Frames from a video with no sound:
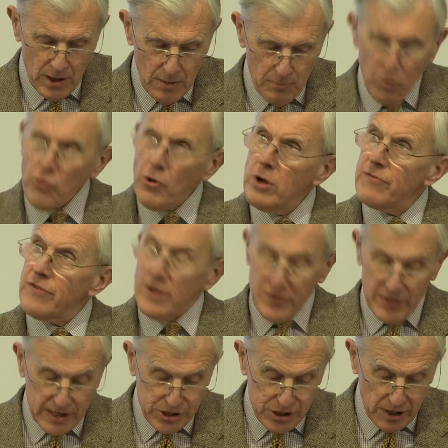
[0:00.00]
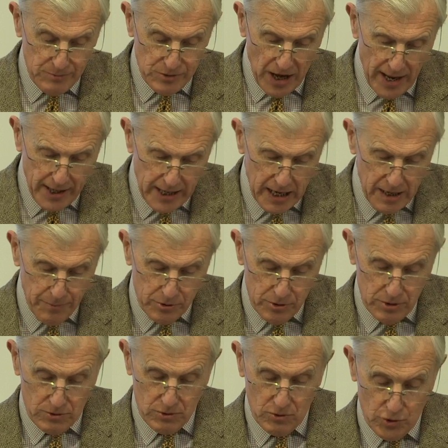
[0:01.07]
Moreover, they seemed
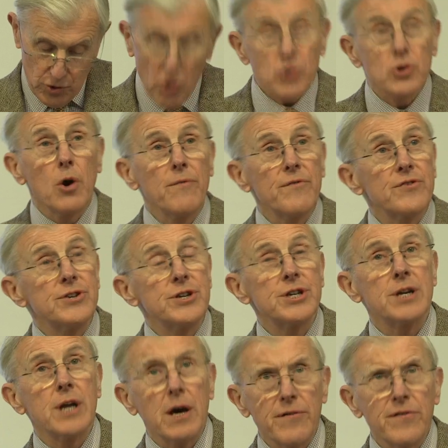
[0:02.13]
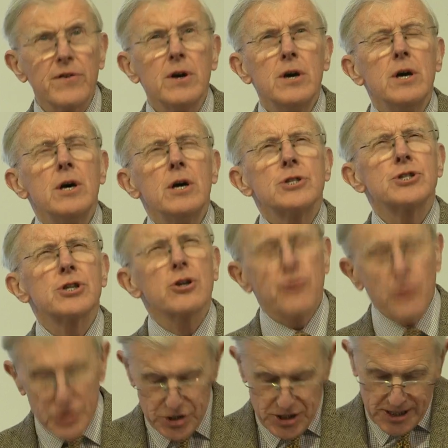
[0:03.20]
unable, or not confident enough, to
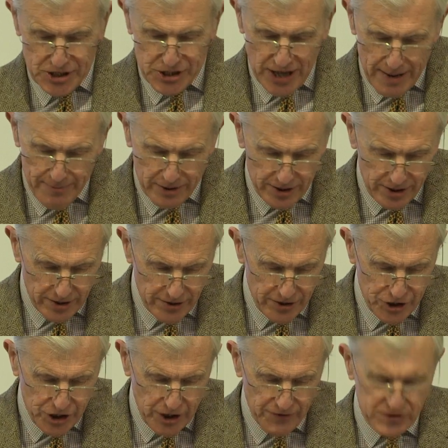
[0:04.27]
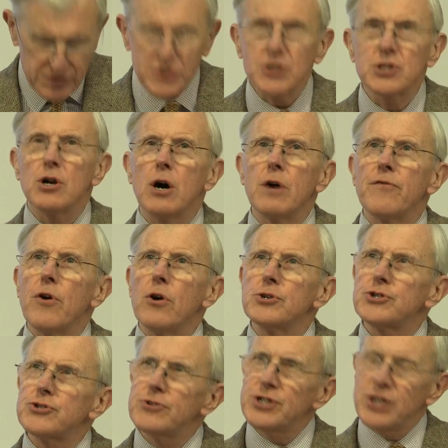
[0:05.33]
cross-examine the Chiefs of Staff on
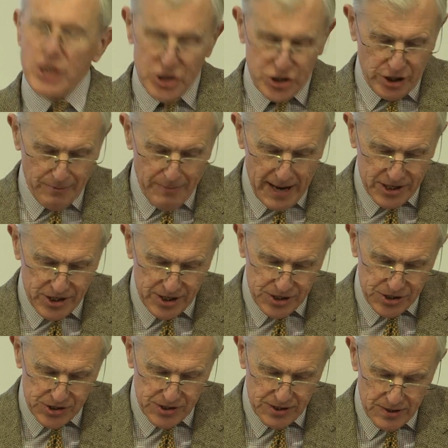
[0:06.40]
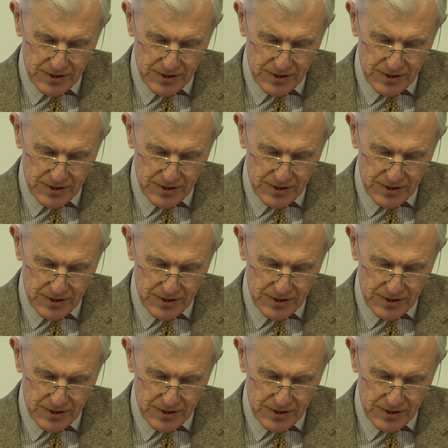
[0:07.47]
strategic matters,